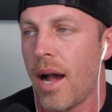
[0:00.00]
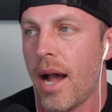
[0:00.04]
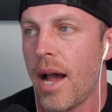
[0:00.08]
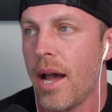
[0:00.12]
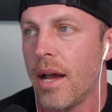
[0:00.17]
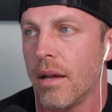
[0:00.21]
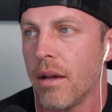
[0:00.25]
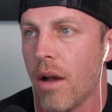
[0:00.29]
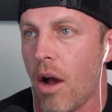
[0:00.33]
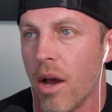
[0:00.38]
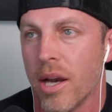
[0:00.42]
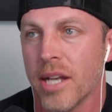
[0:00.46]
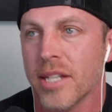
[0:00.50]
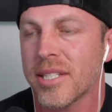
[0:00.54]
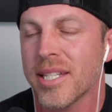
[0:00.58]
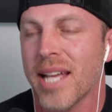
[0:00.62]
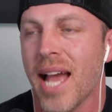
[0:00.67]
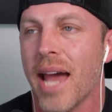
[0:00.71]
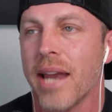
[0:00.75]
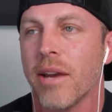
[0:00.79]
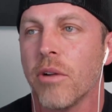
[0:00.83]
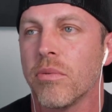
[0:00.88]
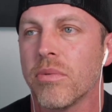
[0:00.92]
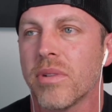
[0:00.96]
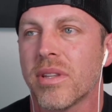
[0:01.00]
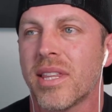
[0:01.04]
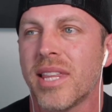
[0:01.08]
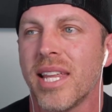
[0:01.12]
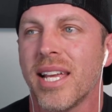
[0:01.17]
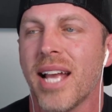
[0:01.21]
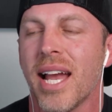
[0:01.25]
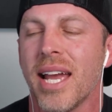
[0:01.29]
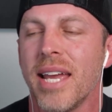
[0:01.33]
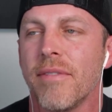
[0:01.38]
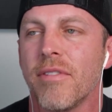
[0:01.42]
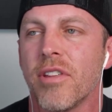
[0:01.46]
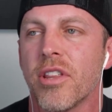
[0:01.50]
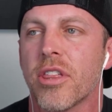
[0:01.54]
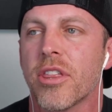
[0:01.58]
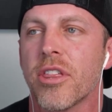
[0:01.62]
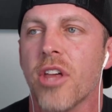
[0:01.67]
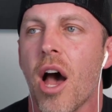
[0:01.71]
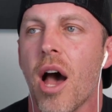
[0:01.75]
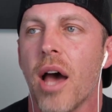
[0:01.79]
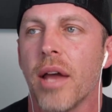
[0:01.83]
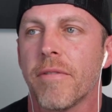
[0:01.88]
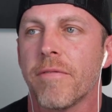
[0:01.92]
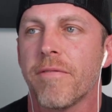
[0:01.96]
Honestly, I don't think I even
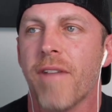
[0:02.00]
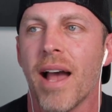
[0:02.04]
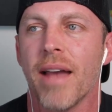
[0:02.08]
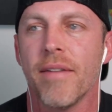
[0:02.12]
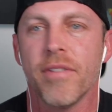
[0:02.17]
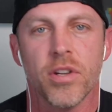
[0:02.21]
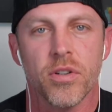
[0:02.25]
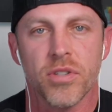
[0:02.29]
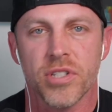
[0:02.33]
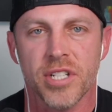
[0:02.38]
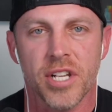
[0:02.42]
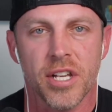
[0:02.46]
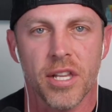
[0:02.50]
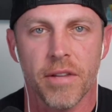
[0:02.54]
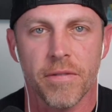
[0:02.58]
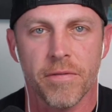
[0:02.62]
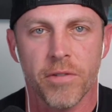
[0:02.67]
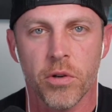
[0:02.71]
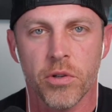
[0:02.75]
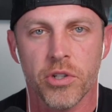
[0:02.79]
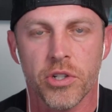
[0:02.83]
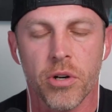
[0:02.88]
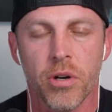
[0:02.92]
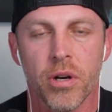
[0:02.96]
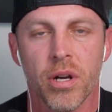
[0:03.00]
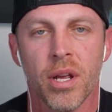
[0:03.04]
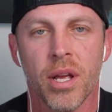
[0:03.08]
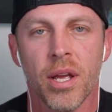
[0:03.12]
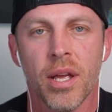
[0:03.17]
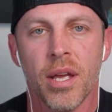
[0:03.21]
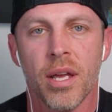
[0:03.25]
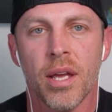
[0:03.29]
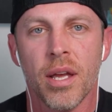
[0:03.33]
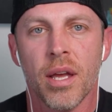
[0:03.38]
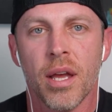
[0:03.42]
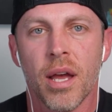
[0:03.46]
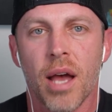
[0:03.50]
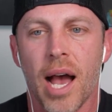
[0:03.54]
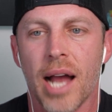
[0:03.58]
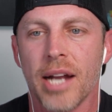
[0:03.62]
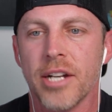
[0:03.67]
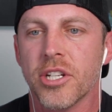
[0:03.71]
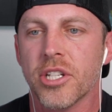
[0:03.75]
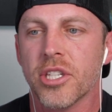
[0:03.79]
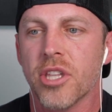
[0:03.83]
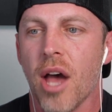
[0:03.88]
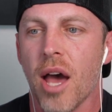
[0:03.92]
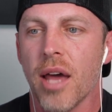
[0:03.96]
thought 5 years into the future. I
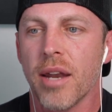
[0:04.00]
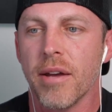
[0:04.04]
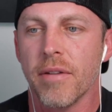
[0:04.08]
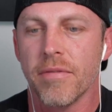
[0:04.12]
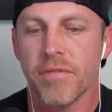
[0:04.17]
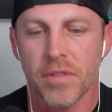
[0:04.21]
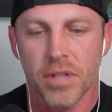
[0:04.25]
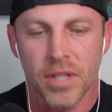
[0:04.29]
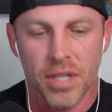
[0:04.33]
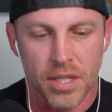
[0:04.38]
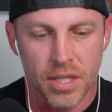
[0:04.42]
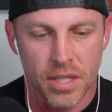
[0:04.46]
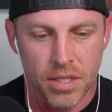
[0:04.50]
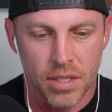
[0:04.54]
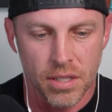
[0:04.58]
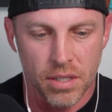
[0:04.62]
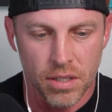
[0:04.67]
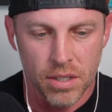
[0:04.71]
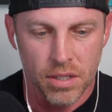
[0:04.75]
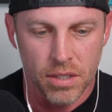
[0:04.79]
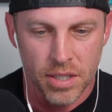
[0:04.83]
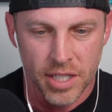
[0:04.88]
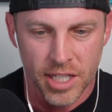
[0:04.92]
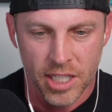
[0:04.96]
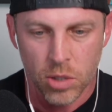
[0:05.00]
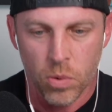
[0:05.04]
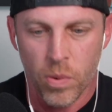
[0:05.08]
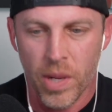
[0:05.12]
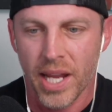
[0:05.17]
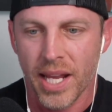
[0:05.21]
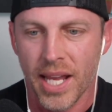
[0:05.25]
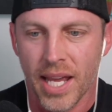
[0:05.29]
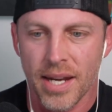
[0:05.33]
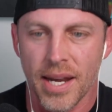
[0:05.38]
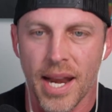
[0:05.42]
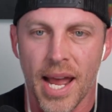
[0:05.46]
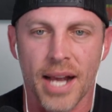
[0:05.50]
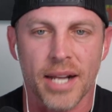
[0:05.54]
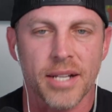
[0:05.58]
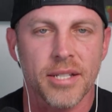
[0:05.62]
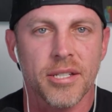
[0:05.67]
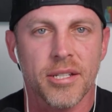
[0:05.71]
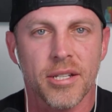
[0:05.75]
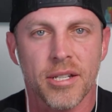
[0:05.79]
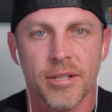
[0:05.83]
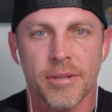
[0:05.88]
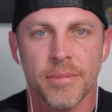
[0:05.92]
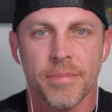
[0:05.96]
just thought of this week and
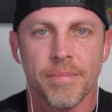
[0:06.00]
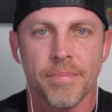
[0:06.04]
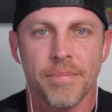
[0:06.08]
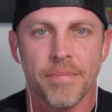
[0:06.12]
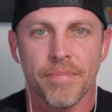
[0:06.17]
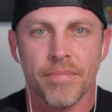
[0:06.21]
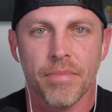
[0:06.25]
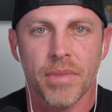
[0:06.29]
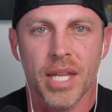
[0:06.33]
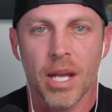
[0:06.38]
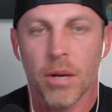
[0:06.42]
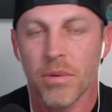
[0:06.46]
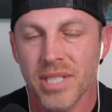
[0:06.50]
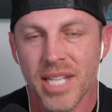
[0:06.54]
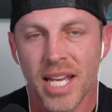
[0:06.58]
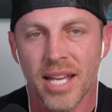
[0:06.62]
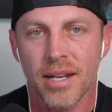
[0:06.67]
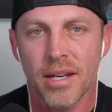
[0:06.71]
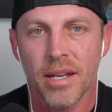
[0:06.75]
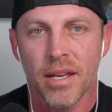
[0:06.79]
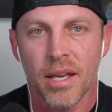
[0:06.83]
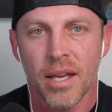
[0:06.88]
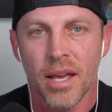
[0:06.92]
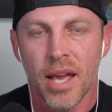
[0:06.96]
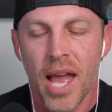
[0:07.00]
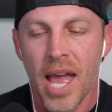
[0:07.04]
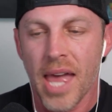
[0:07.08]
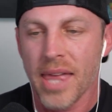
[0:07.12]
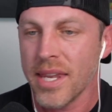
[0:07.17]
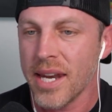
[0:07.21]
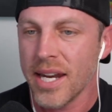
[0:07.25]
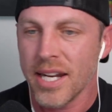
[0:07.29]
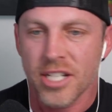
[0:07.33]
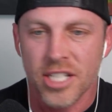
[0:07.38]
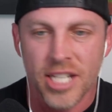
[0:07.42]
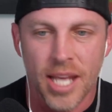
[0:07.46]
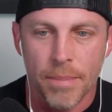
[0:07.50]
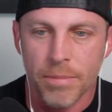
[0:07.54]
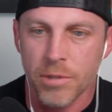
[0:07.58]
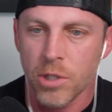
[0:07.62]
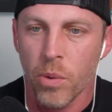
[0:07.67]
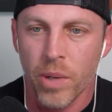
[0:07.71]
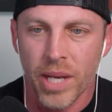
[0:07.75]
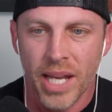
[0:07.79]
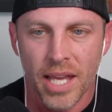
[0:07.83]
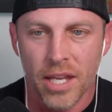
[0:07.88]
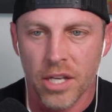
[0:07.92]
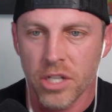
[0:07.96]
next. That was it. And then I just kept
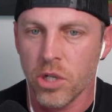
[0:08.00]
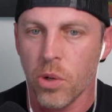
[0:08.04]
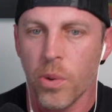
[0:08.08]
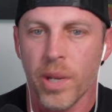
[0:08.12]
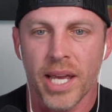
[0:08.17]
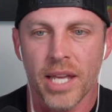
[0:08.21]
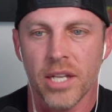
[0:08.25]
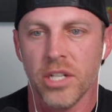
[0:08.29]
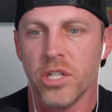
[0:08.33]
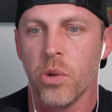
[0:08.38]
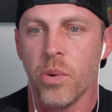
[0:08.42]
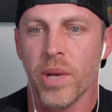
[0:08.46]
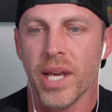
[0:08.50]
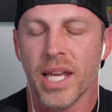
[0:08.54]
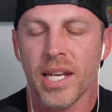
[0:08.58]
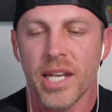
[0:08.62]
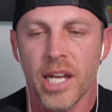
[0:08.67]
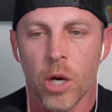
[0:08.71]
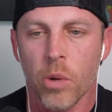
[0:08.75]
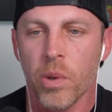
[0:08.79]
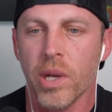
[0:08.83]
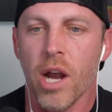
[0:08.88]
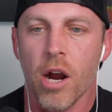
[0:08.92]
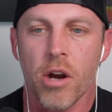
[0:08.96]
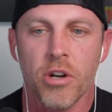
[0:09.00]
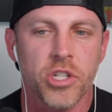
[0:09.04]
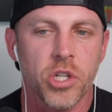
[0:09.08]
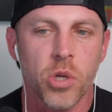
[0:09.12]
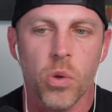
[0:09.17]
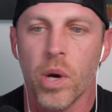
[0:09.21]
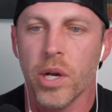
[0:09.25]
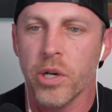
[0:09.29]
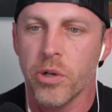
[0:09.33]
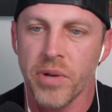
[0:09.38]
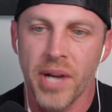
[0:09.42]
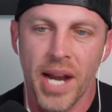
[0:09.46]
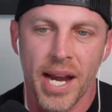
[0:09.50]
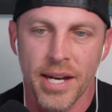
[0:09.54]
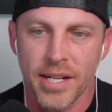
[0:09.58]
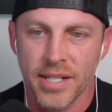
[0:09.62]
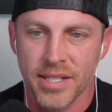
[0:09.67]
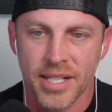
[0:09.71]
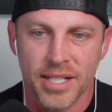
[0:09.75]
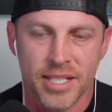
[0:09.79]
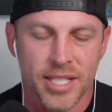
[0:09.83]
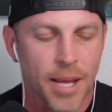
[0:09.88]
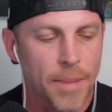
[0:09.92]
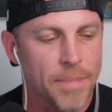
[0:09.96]
doing it and doing it and doing it. And here we are,
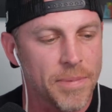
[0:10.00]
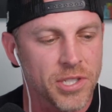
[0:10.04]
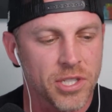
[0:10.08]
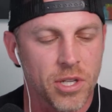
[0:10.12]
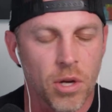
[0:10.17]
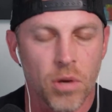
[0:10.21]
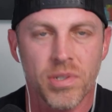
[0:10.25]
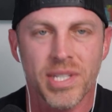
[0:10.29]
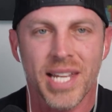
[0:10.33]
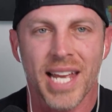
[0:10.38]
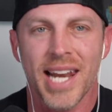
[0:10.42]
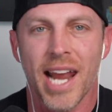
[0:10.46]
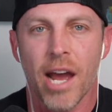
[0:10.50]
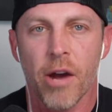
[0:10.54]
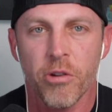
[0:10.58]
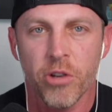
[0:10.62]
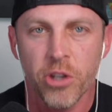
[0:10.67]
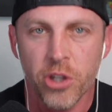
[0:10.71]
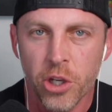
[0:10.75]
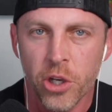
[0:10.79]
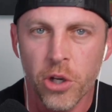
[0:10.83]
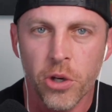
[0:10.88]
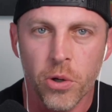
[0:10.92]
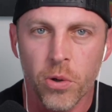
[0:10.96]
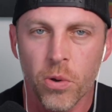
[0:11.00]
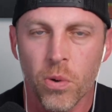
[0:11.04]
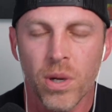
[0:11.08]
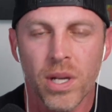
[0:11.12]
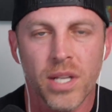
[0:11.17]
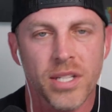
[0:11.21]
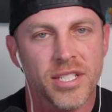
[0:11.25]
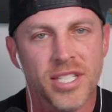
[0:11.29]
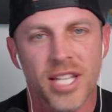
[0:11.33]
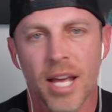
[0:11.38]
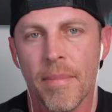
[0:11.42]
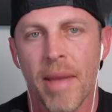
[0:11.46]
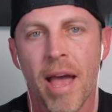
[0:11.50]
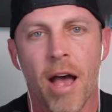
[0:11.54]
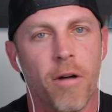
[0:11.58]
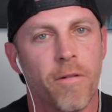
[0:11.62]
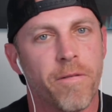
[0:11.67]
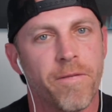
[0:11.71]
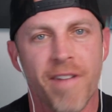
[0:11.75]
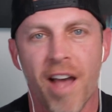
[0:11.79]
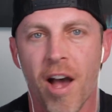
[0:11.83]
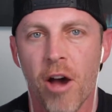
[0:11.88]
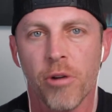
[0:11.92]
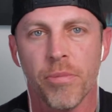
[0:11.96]
286 episodes. And now you somehow
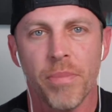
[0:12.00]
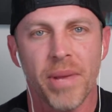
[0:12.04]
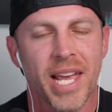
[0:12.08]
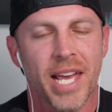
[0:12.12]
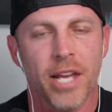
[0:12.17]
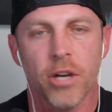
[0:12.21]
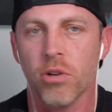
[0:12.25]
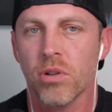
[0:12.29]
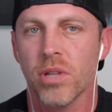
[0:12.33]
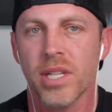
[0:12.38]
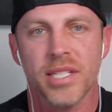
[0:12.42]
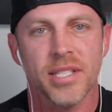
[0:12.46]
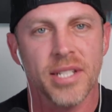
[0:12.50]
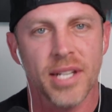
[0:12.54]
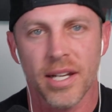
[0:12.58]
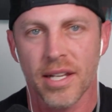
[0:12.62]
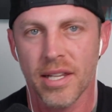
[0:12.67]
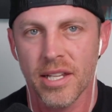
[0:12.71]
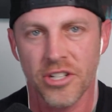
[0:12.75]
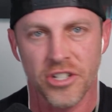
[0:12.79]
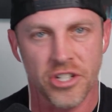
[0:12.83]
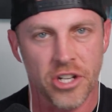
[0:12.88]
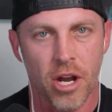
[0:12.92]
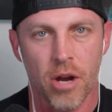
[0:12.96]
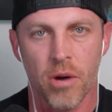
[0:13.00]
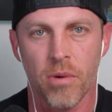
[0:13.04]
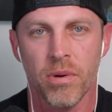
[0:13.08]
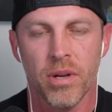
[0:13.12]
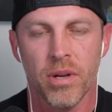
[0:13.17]
found me and are listening to this show.